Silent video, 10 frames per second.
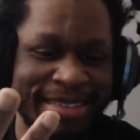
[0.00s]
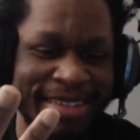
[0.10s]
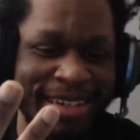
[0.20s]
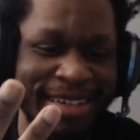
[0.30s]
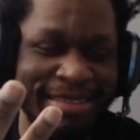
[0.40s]

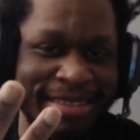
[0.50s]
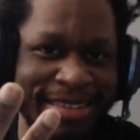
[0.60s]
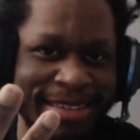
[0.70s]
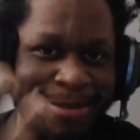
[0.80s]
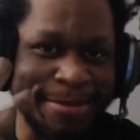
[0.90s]
IRL
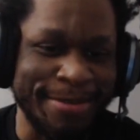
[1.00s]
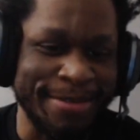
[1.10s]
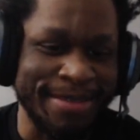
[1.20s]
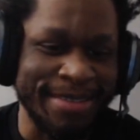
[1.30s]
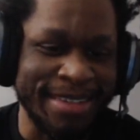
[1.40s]
stuff,
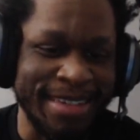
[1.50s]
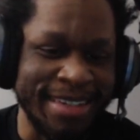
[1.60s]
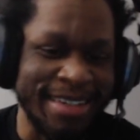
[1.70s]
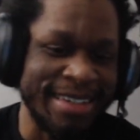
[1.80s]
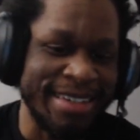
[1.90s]

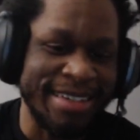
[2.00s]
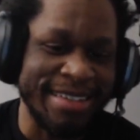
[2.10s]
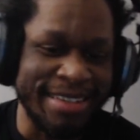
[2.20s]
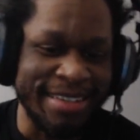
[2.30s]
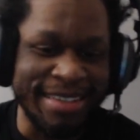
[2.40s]

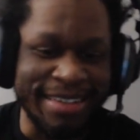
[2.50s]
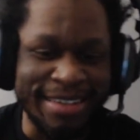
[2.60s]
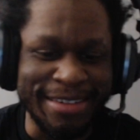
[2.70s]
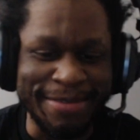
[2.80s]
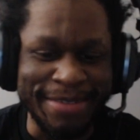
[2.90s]
and then
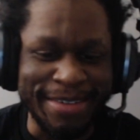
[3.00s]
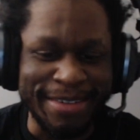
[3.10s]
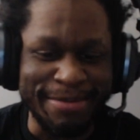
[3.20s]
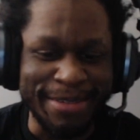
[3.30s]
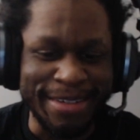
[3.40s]
under
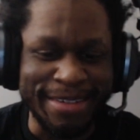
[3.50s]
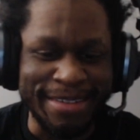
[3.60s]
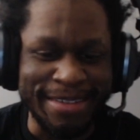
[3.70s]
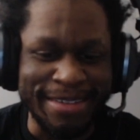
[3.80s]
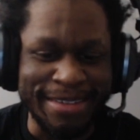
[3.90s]
videos I'm working
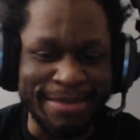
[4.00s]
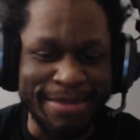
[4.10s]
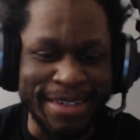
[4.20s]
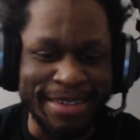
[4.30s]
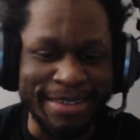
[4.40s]
on, there's
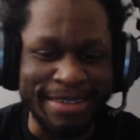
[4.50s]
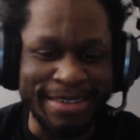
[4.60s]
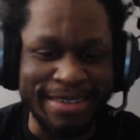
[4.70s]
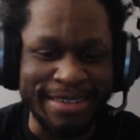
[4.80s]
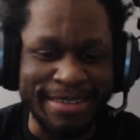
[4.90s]

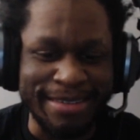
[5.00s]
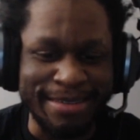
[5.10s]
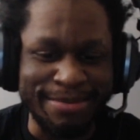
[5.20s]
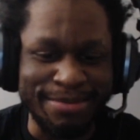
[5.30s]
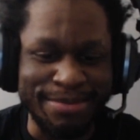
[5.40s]
subcategories,
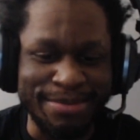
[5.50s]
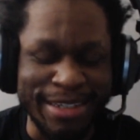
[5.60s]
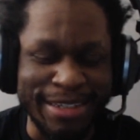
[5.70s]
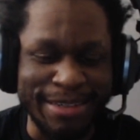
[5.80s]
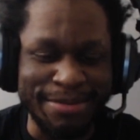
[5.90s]

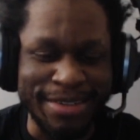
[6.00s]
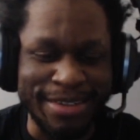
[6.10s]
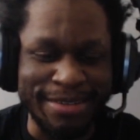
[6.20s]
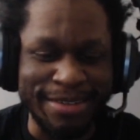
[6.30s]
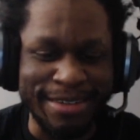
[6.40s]

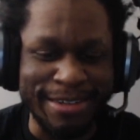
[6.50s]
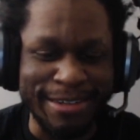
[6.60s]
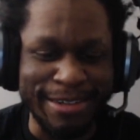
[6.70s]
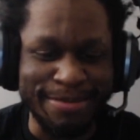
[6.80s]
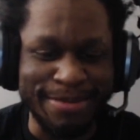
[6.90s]
playthroughs and
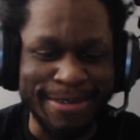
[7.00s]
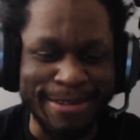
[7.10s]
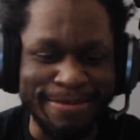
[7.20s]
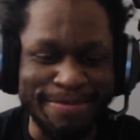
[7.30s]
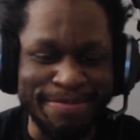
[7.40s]

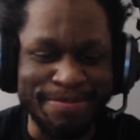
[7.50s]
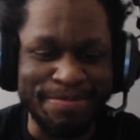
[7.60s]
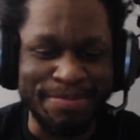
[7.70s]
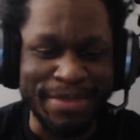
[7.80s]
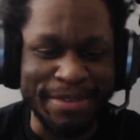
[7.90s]
streams,
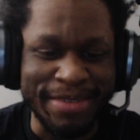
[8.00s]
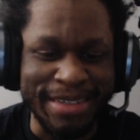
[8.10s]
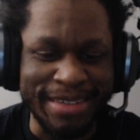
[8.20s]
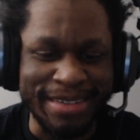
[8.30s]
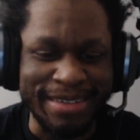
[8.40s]

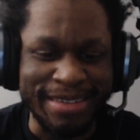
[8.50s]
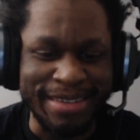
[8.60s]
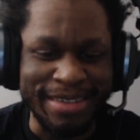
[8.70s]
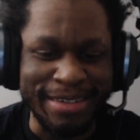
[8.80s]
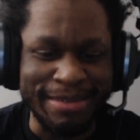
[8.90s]
vlogs,
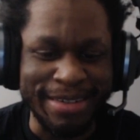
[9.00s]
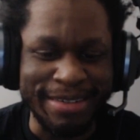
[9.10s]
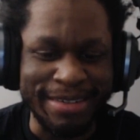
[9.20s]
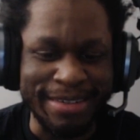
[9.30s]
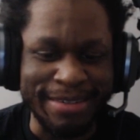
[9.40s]
DIY
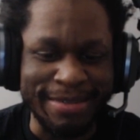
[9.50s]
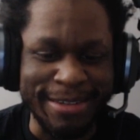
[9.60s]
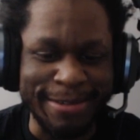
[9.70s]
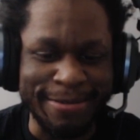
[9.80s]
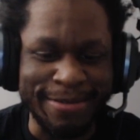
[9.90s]
do-it-yourself
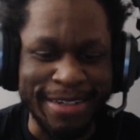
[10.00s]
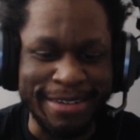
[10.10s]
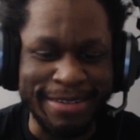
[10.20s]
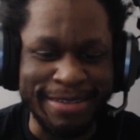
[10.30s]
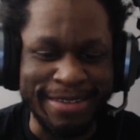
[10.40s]
stuff,
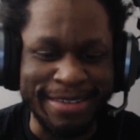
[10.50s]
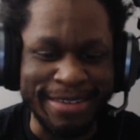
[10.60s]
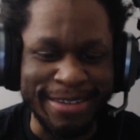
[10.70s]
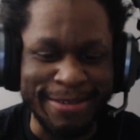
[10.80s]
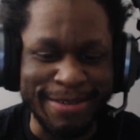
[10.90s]
how-tos, and
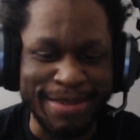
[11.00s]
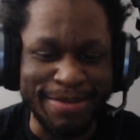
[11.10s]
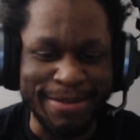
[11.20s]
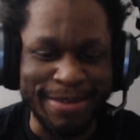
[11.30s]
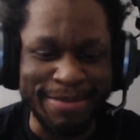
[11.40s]
other stuff I might
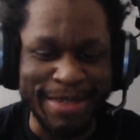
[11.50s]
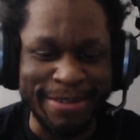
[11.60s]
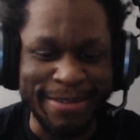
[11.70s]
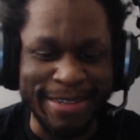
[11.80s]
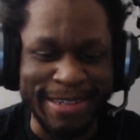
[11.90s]
be
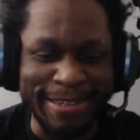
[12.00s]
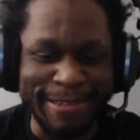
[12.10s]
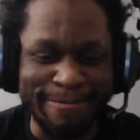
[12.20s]
making for the channel.